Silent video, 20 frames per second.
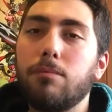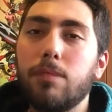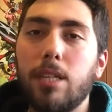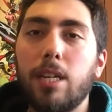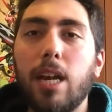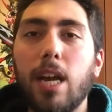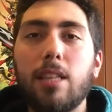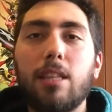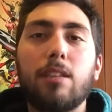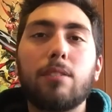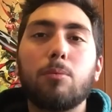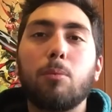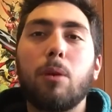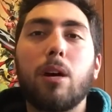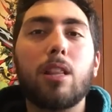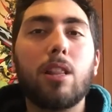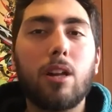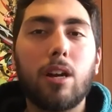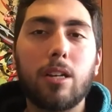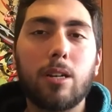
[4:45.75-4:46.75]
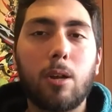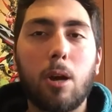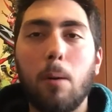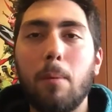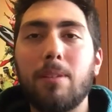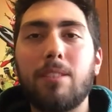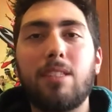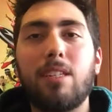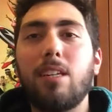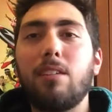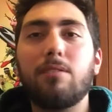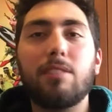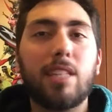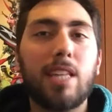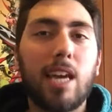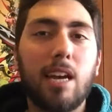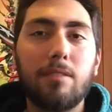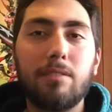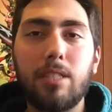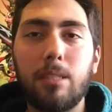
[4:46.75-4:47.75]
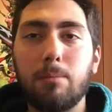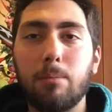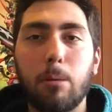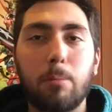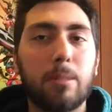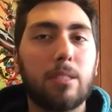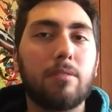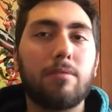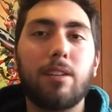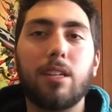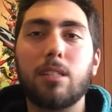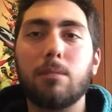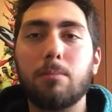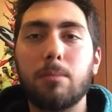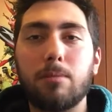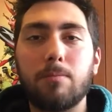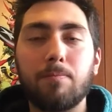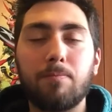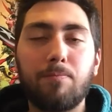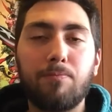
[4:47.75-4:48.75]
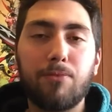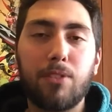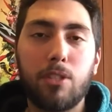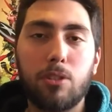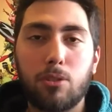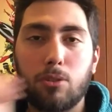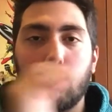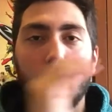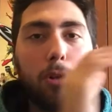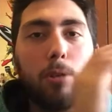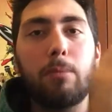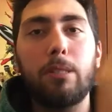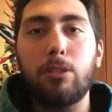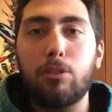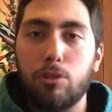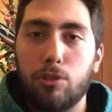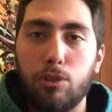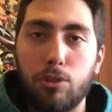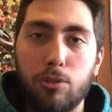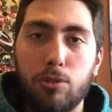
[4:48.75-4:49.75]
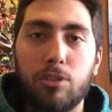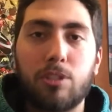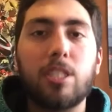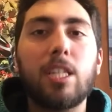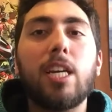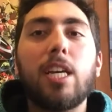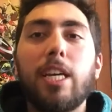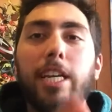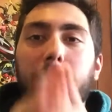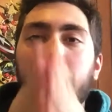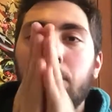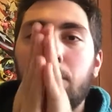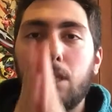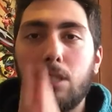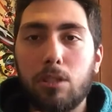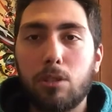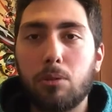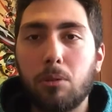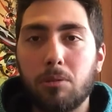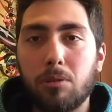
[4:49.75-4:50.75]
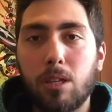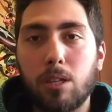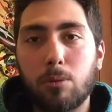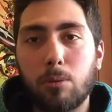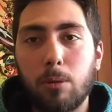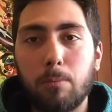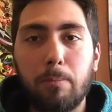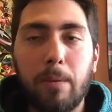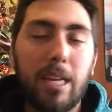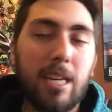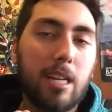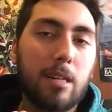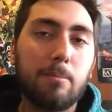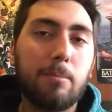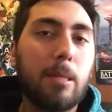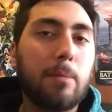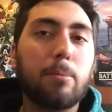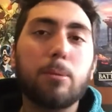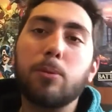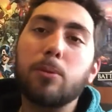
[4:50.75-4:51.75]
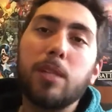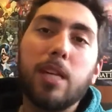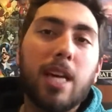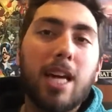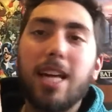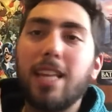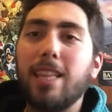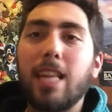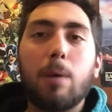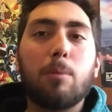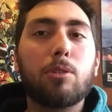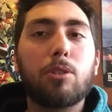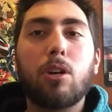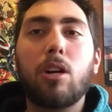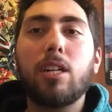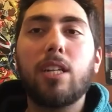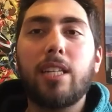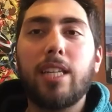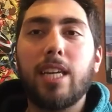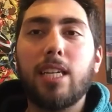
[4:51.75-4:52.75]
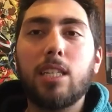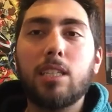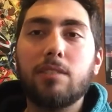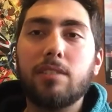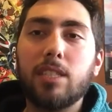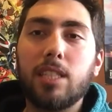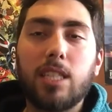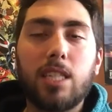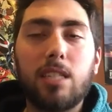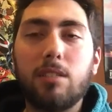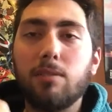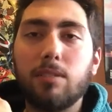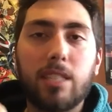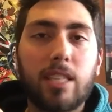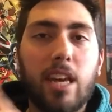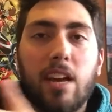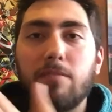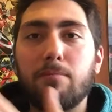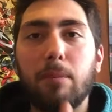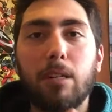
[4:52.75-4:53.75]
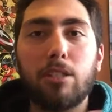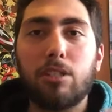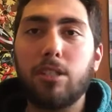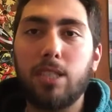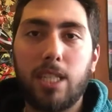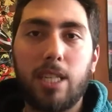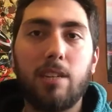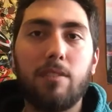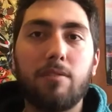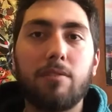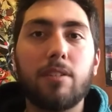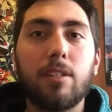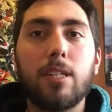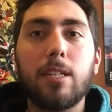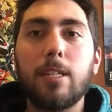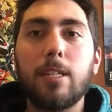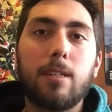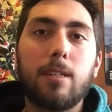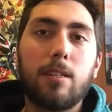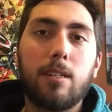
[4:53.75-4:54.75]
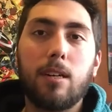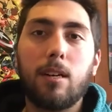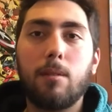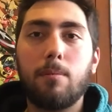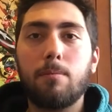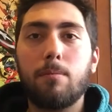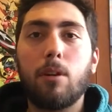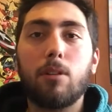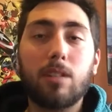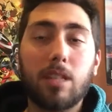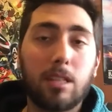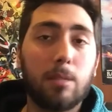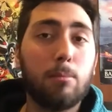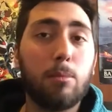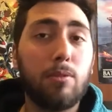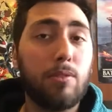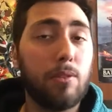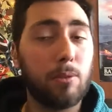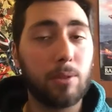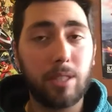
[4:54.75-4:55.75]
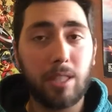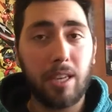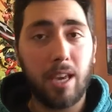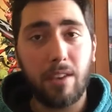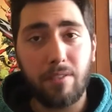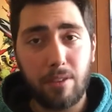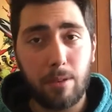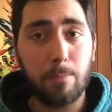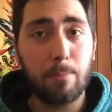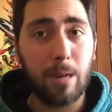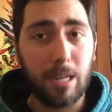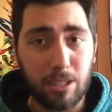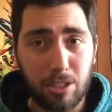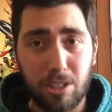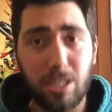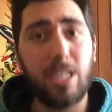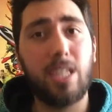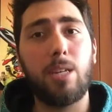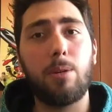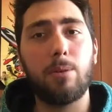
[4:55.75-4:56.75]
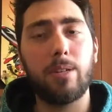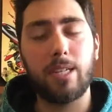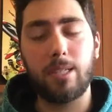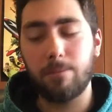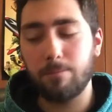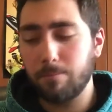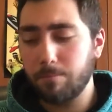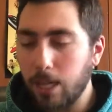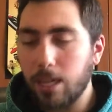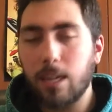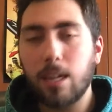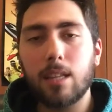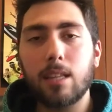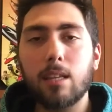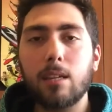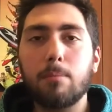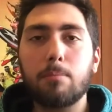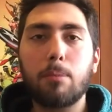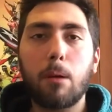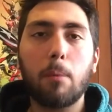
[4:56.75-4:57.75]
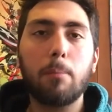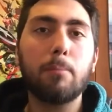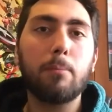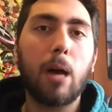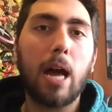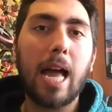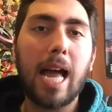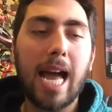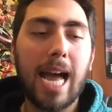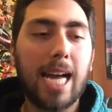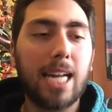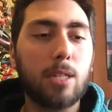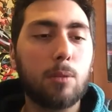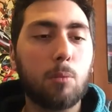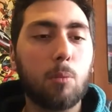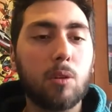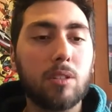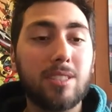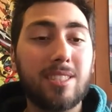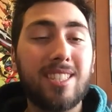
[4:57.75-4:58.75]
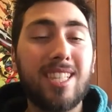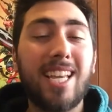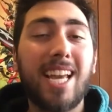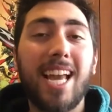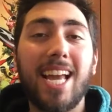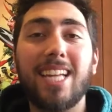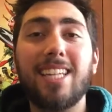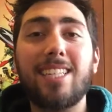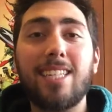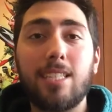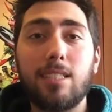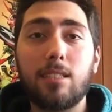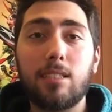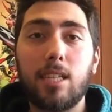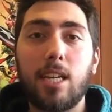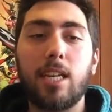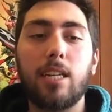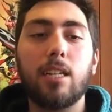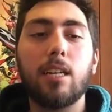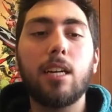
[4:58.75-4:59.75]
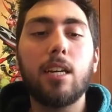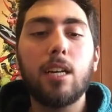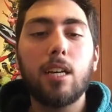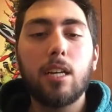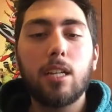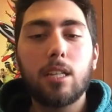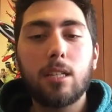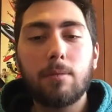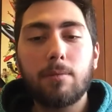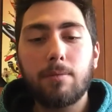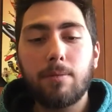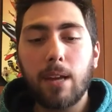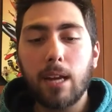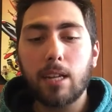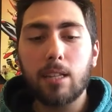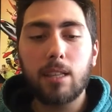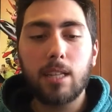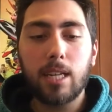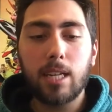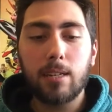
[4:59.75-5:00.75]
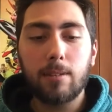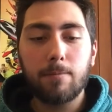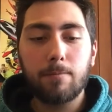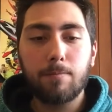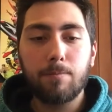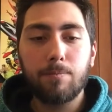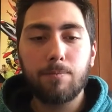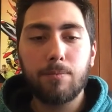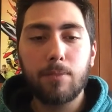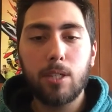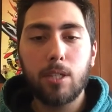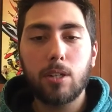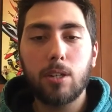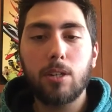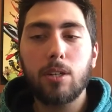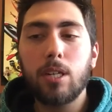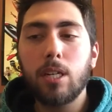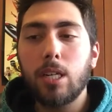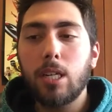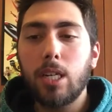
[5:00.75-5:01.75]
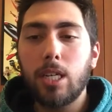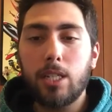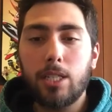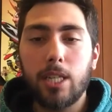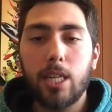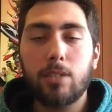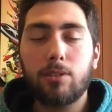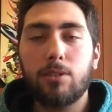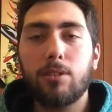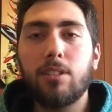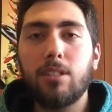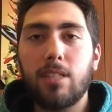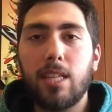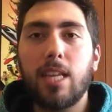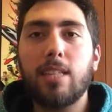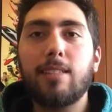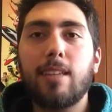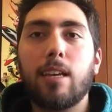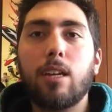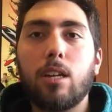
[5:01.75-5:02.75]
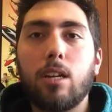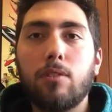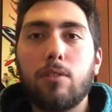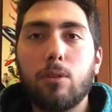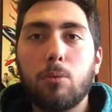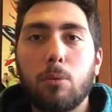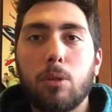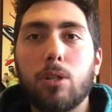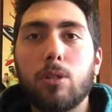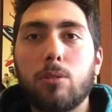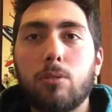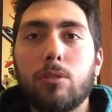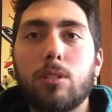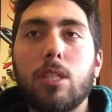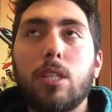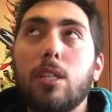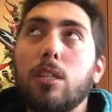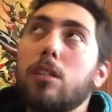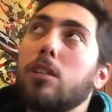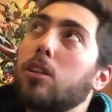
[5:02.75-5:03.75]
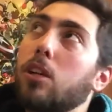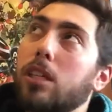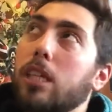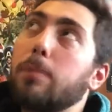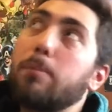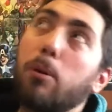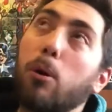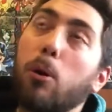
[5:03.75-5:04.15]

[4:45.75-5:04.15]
He had those one-line comments. He didn't really have any proper development. You saw him introduced. He was in the Suicide Squad beating up people, and that was kind of the end of it. He didn't really have much to give. Not that the movie really gave him much anyway. Another problem I had was the ending scene. The fact that, the Enchantress is there taking over the world, got that